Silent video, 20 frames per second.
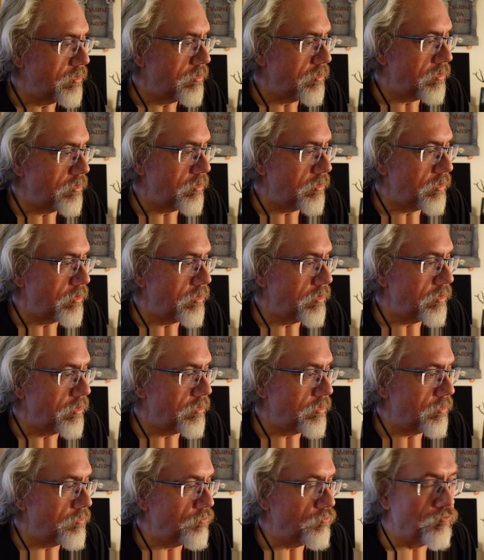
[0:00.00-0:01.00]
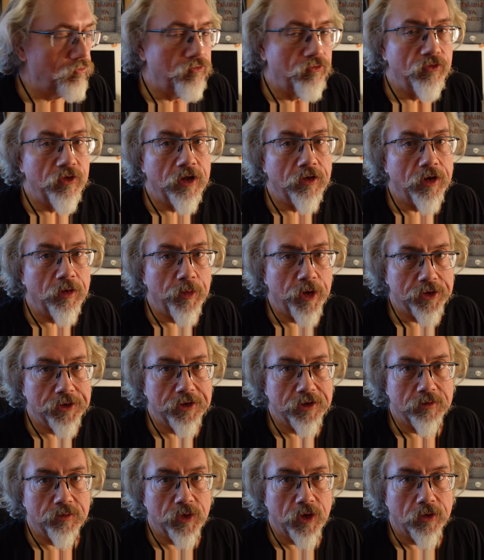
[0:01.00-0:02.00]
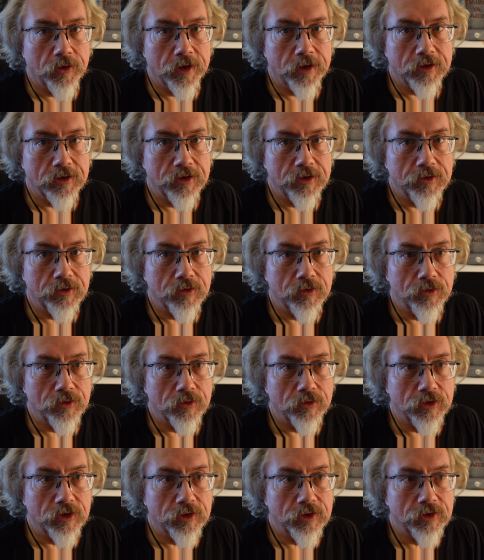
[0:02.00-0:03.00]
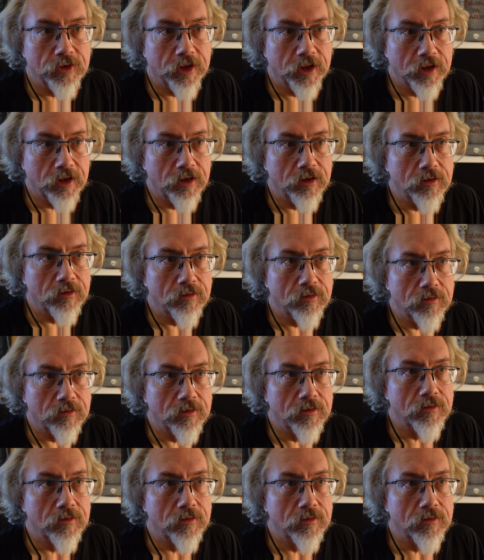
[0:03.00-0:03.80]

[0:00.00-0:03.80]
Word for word: I very much am going to second,